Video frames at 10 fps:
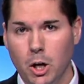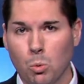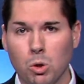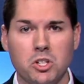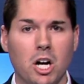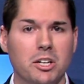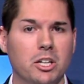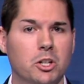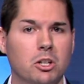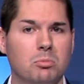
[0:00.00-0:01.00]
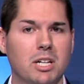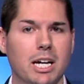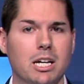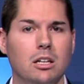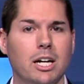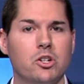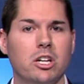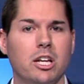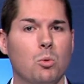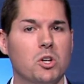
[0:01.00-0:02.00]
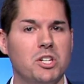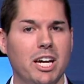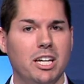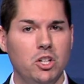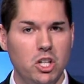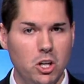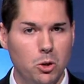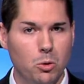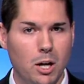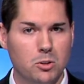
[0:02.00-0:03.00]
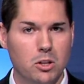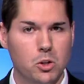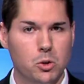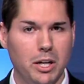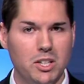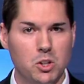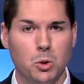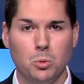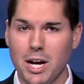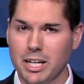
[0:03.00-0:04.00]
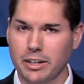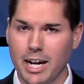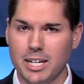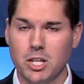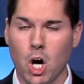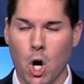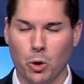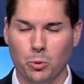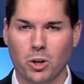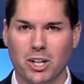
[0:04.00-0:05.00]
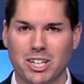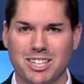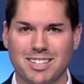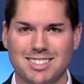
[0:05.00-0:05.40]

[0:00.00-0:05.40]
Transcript: We're talking curbside collection, and we're taking you out to the streets to recognize the hard work.